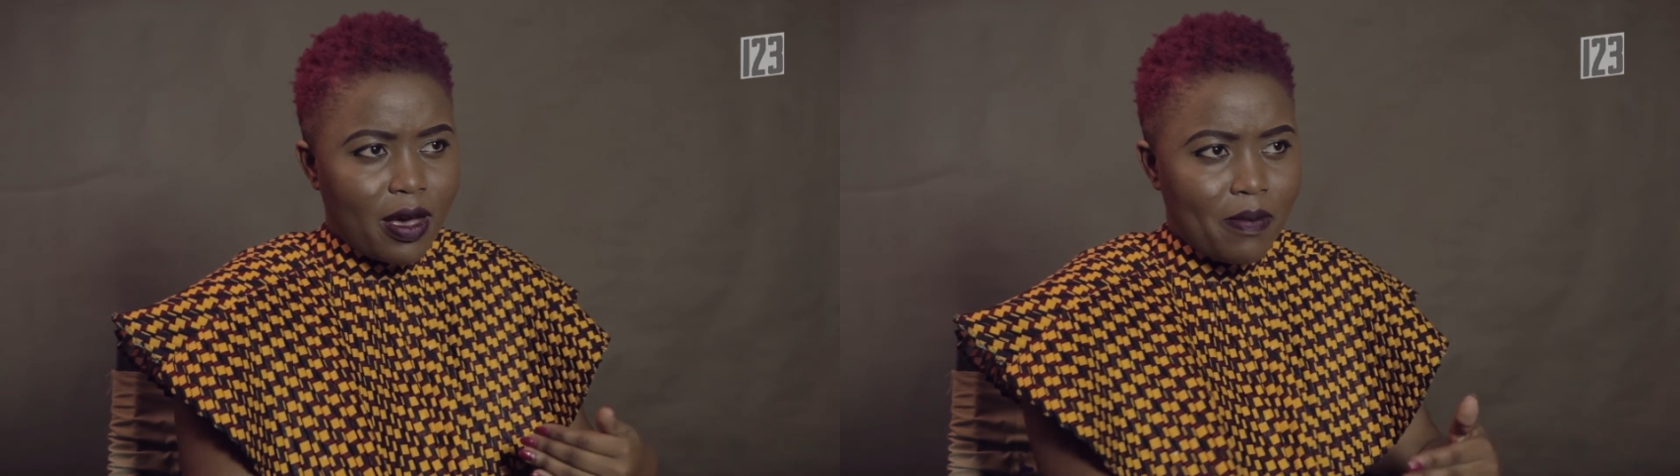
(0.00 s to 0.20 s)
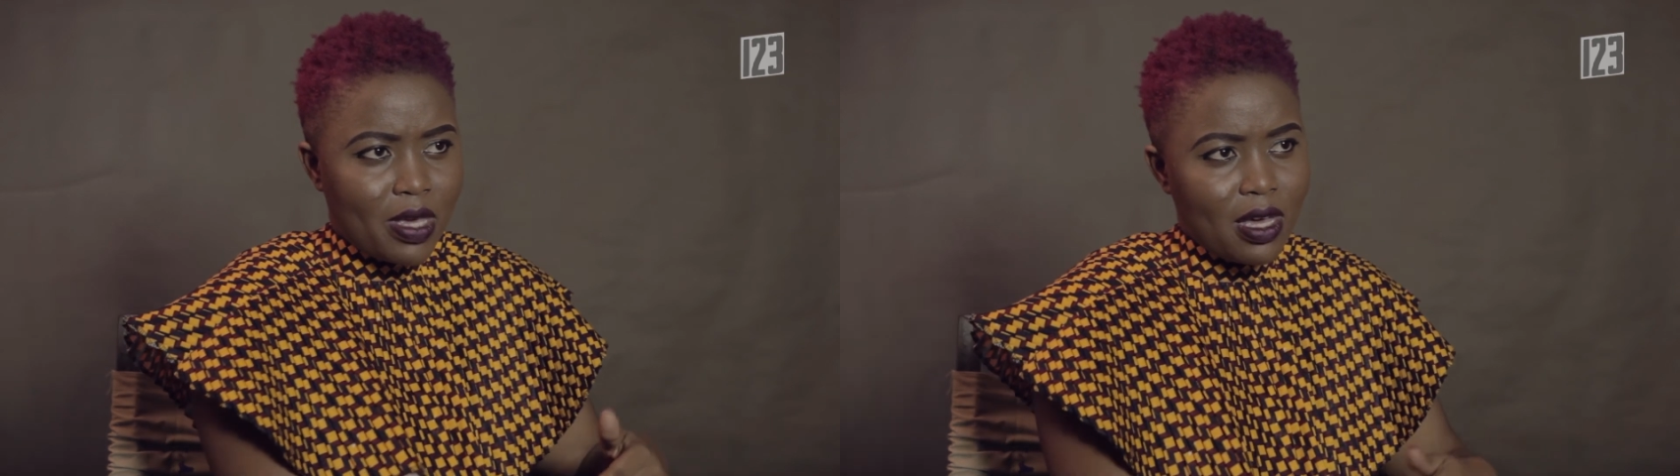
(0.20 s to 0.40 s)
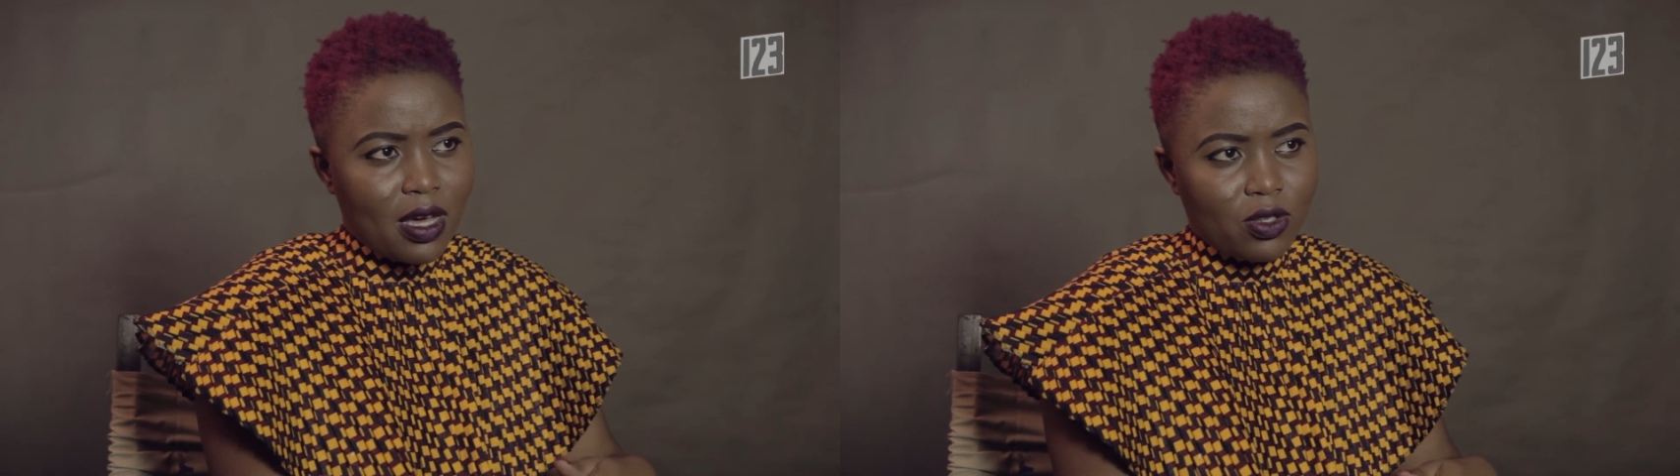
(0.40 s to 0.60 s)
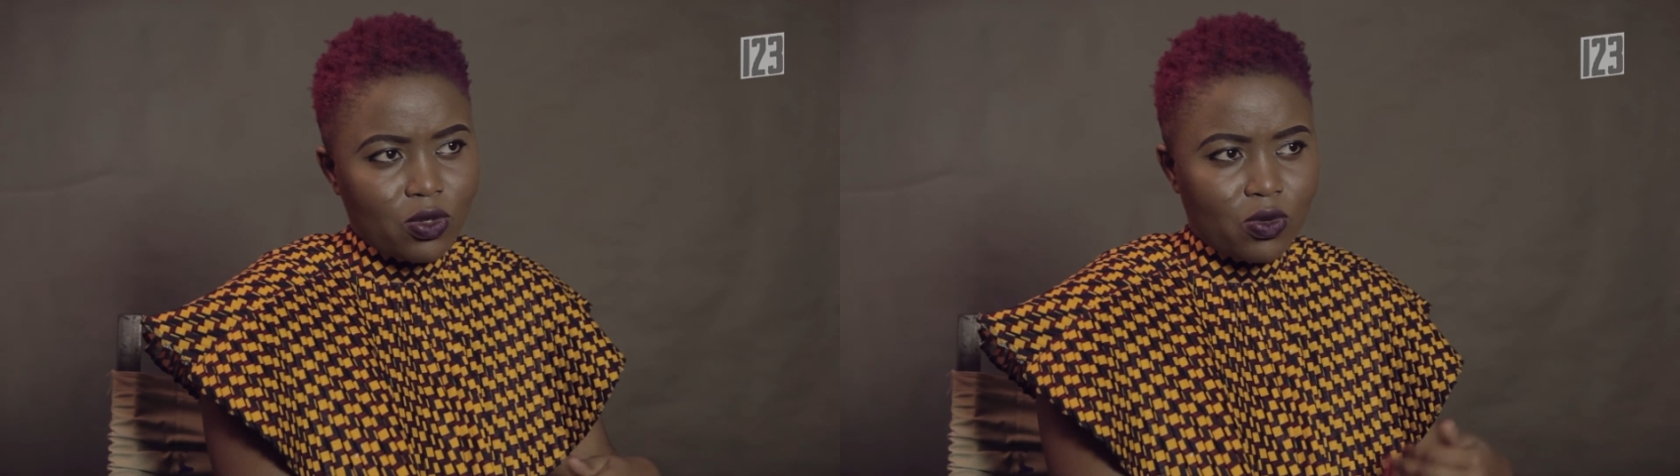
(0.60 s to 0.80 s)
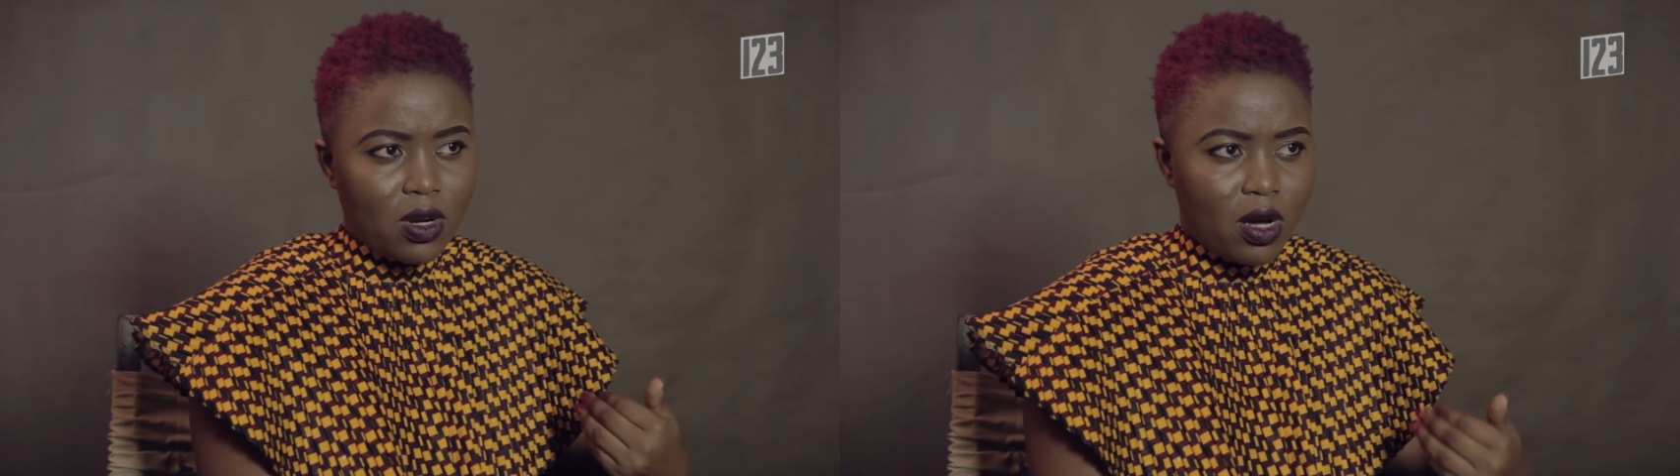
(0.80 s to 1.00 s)
I'm here,
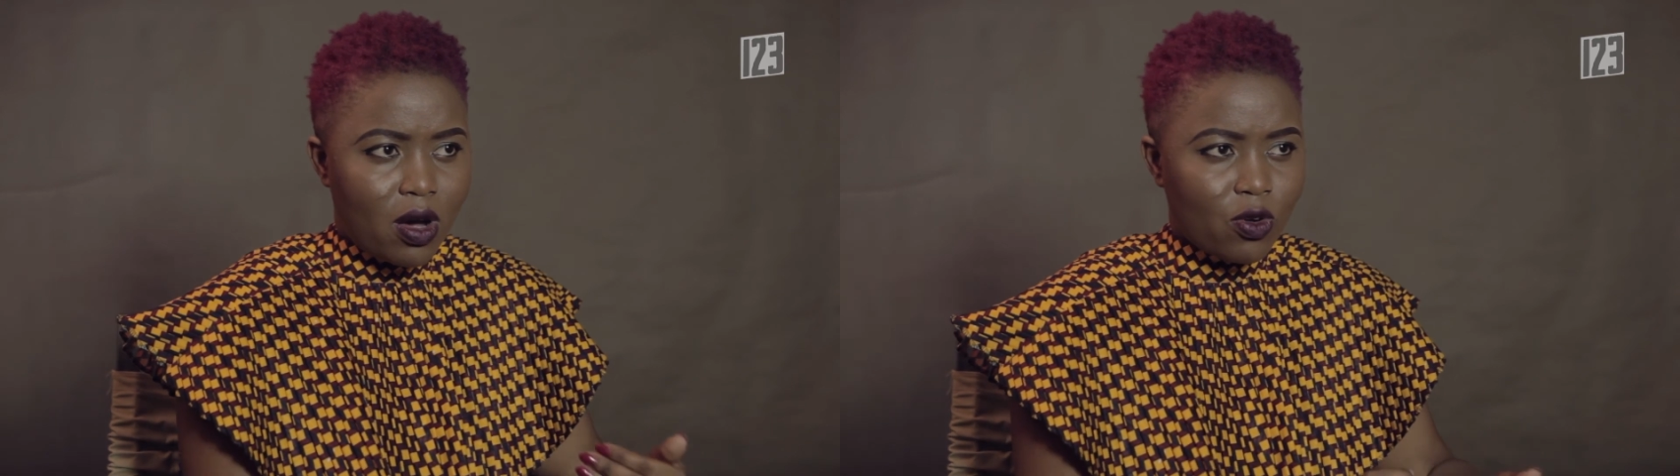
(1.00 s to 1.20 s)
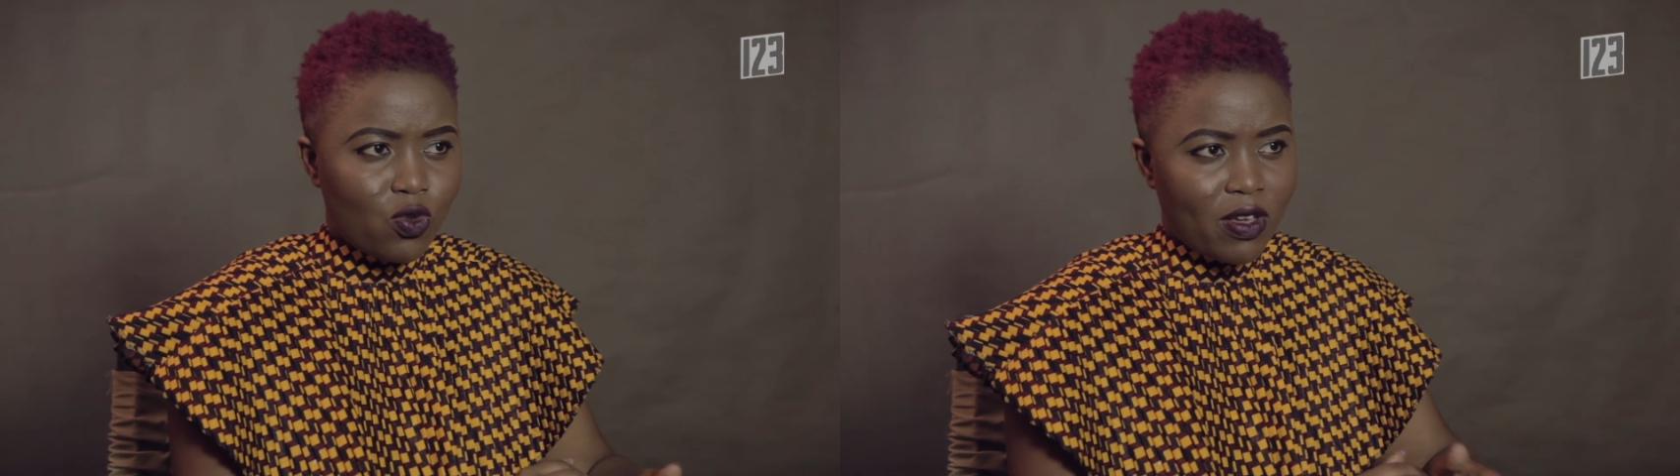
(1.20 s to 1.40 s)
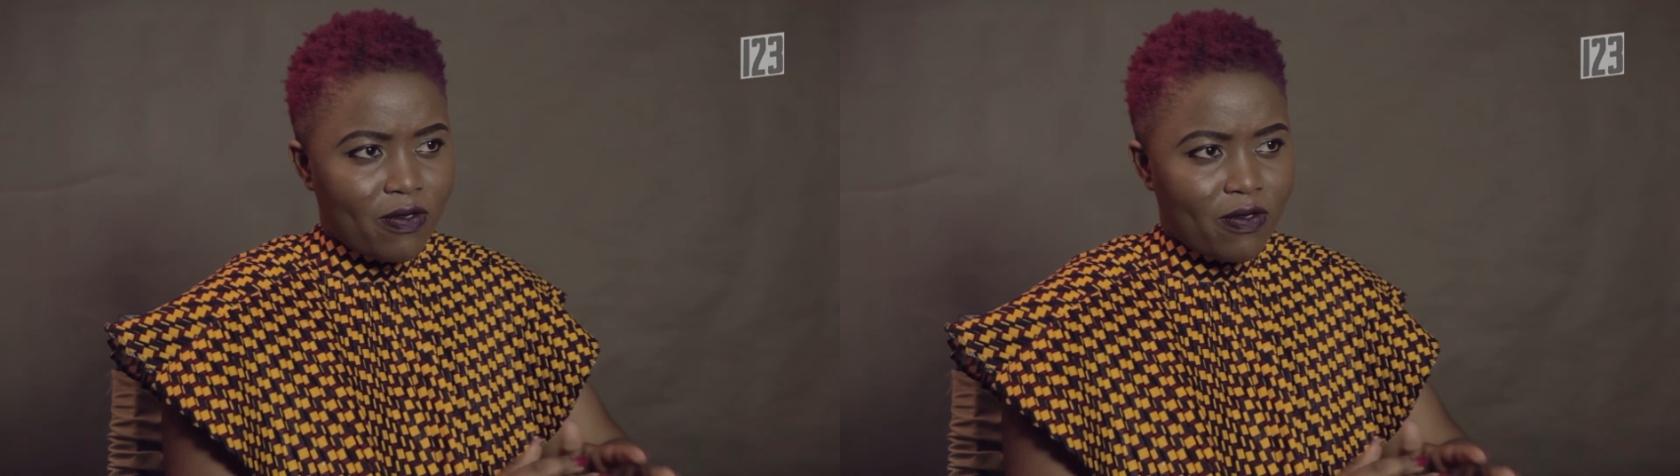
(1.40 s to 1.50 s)
so now how do I